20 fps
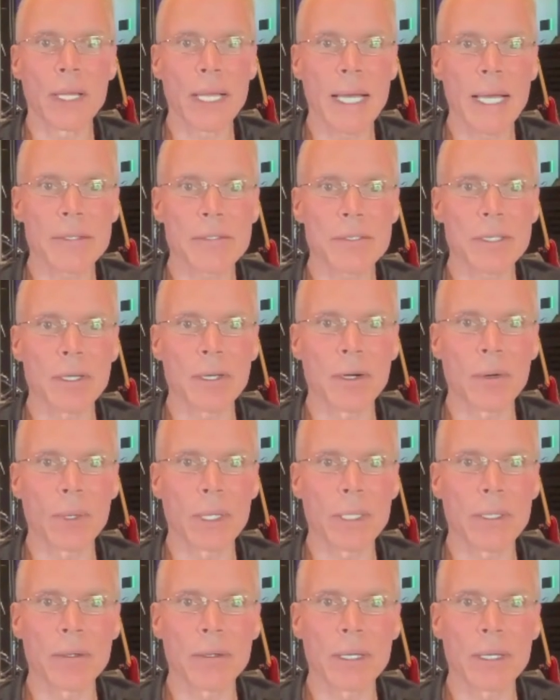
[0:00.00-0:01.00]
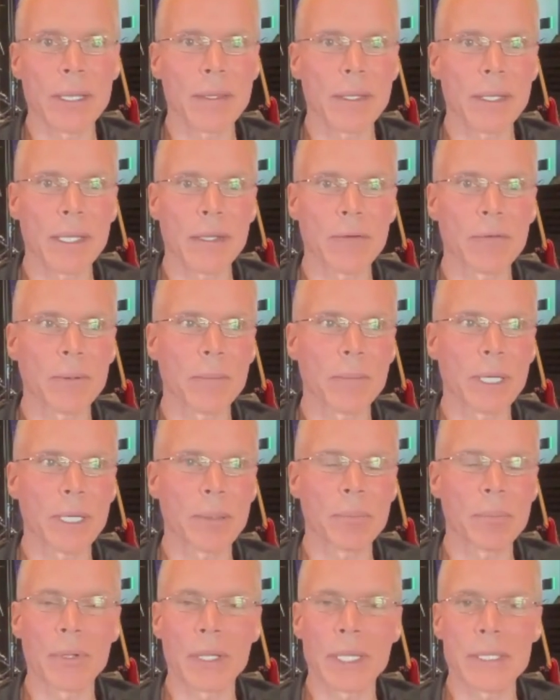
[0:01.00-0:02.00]
has to go in there and i think everybody
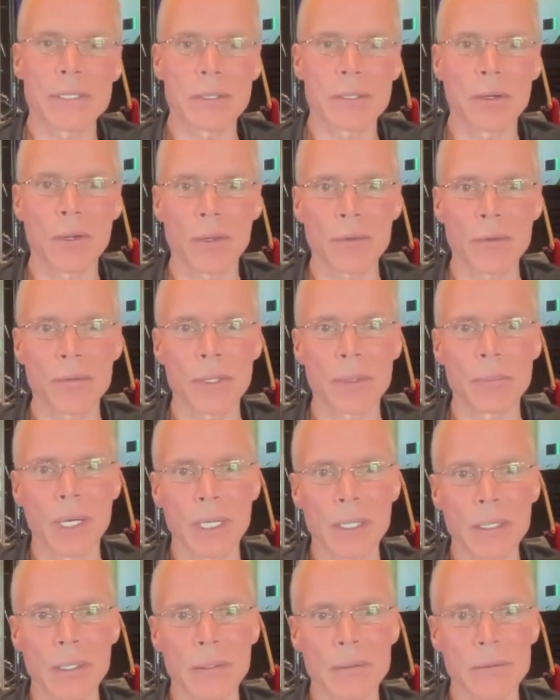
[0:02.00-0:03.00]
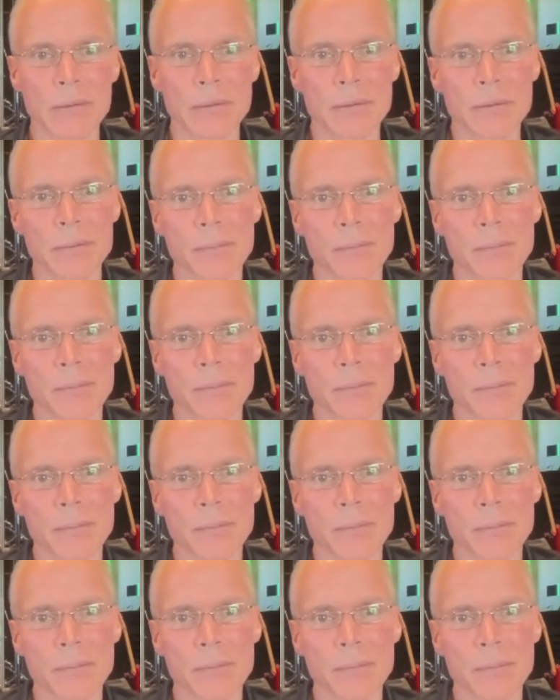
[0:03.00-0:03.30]
plays in all three buckets